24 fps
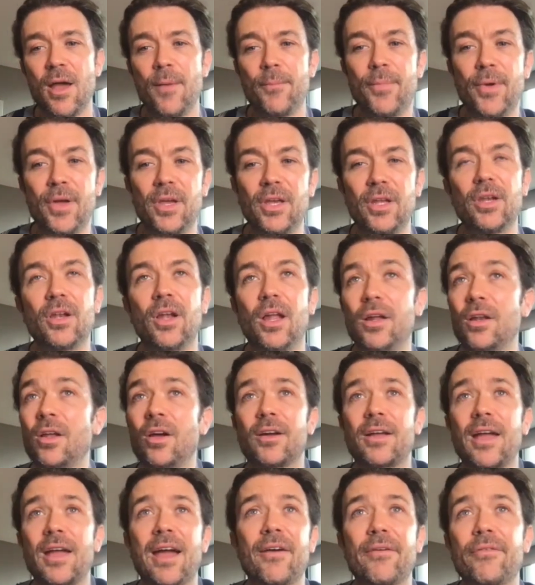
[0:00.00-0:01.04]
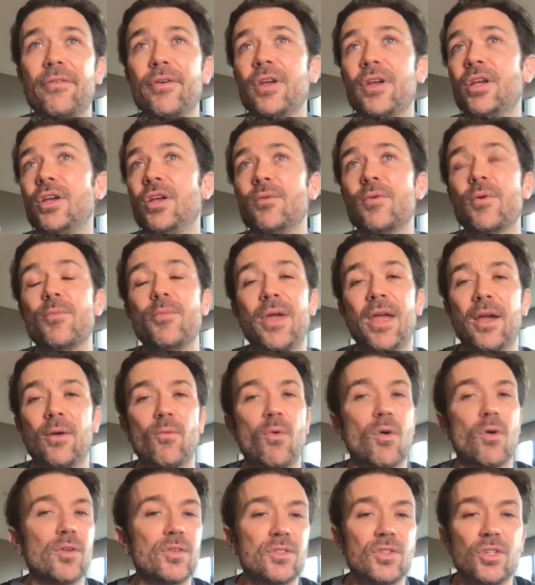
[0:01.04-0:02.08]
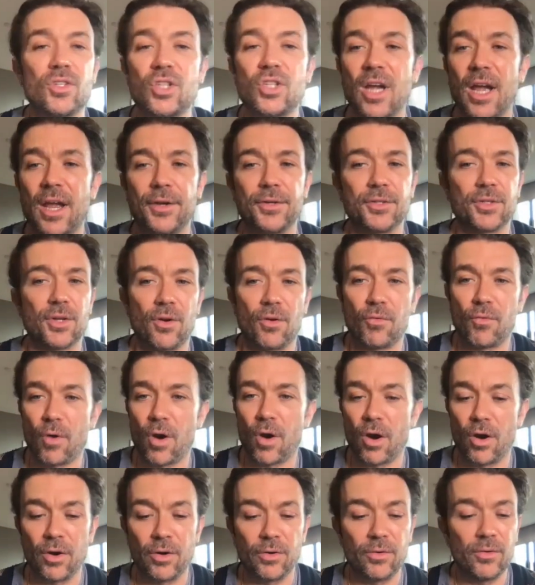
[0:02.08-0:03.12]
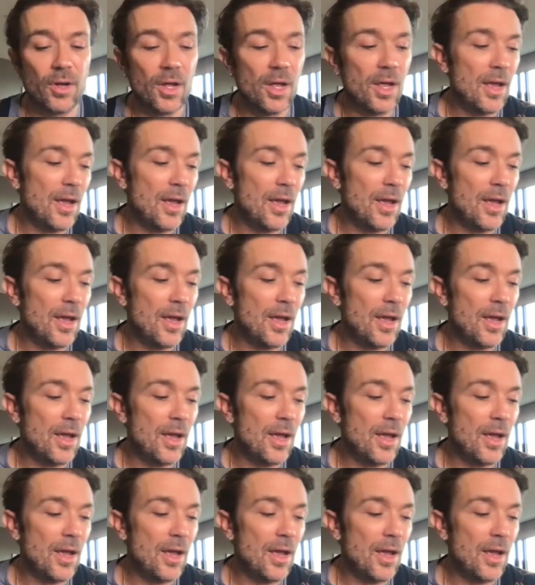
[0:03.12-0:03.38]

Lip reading: But look, every human being wants to change and grow,